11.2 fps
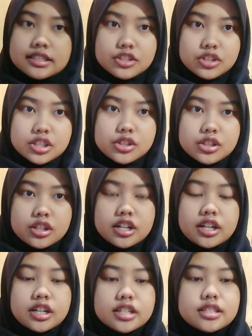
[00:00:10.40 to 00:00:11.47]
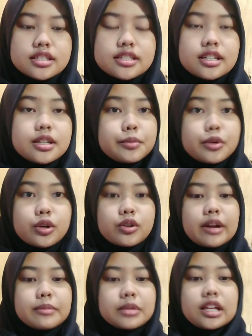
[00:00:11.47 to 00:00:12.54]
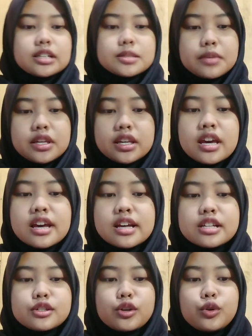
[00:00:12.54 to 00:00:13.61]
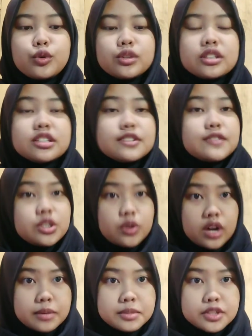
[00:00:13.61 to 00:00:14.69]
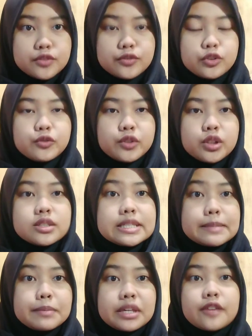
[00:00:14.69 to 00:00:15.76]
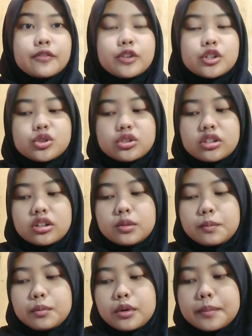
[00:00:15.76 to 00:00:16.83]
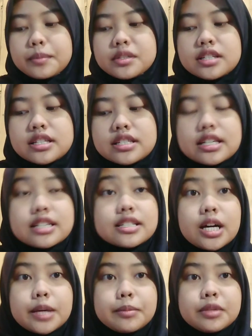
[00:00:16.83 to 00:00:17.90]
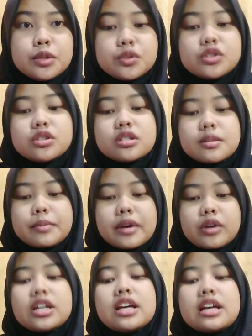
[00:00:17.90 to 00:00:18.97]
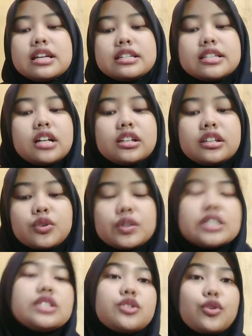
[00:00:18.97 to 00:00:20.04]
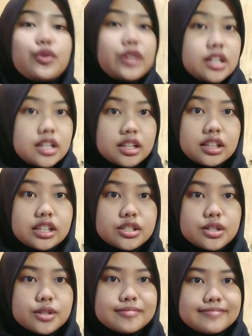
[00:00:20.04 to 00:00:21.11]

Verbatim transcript: Literature Study Program Class B. So this video I made to fulfill speaking for general purposes assignment which is about tell a great story in English.